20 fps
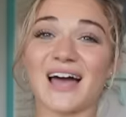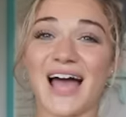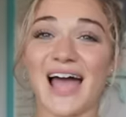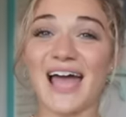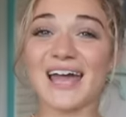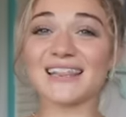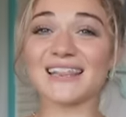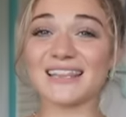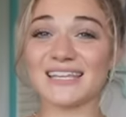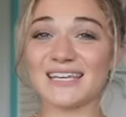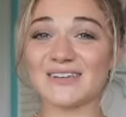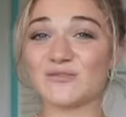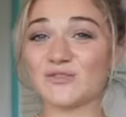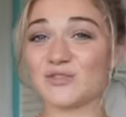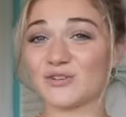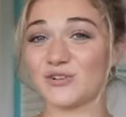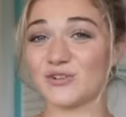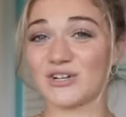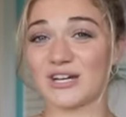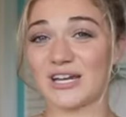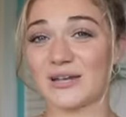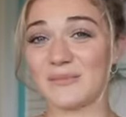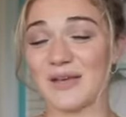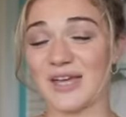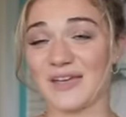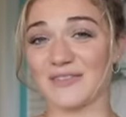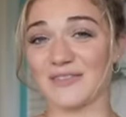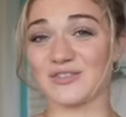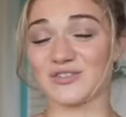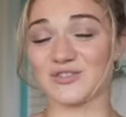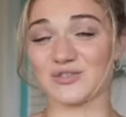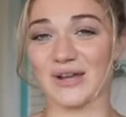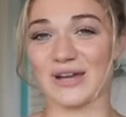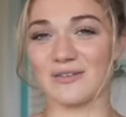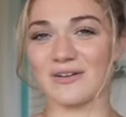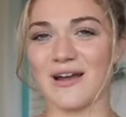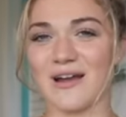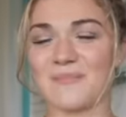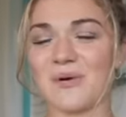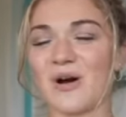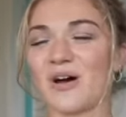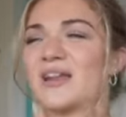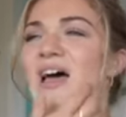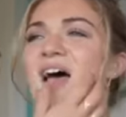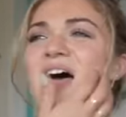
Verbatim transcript: I leave the cream and the saran wrap on.